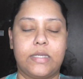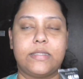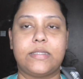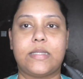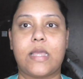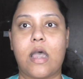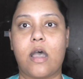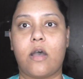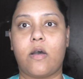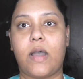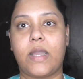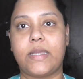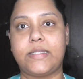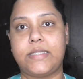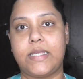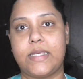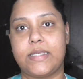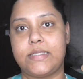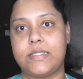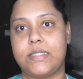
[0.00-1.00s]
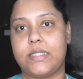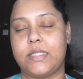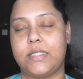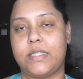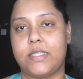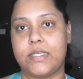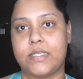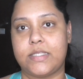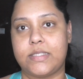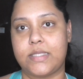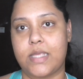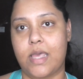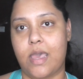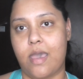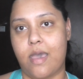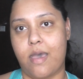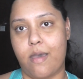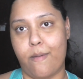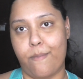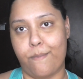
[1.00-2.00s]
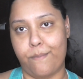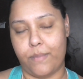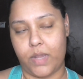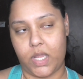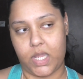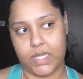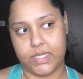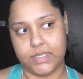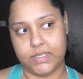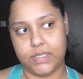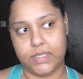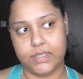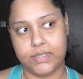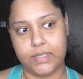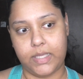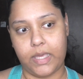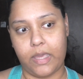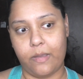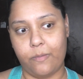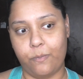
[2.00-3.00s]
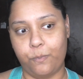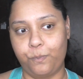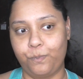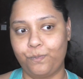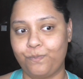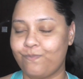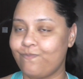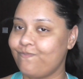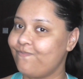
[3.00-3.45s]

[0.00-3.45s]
Now I tested this in Dis-chem.